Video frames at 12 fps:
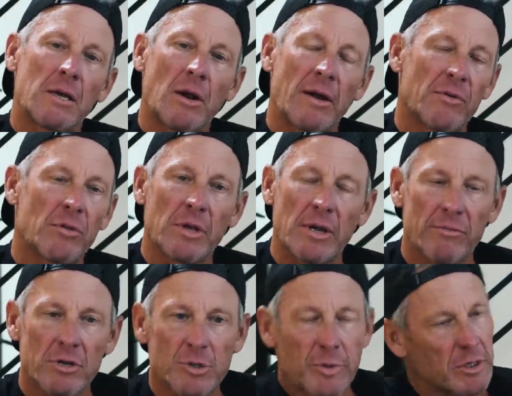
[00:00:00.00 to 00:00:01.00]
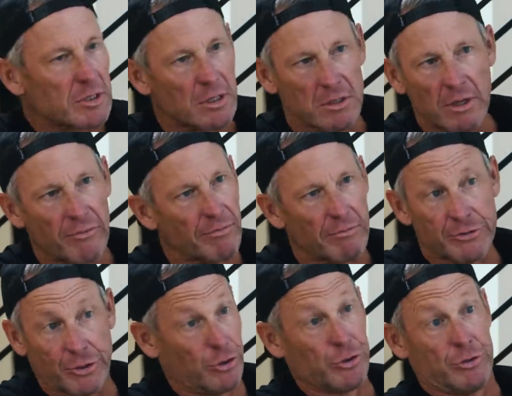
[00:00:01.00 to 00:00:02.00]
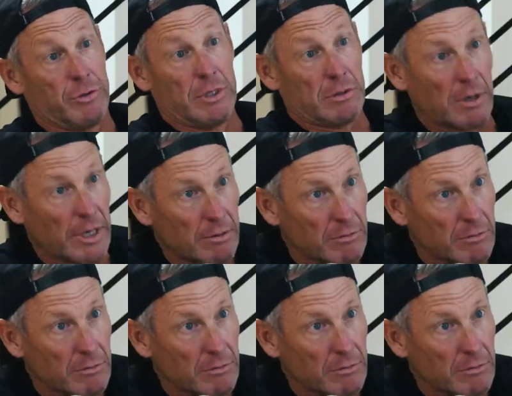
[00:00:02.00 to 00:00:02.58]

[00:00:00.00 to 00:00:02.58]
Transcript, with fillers: you know, I've only ever experienced that stuff from surgeries, right?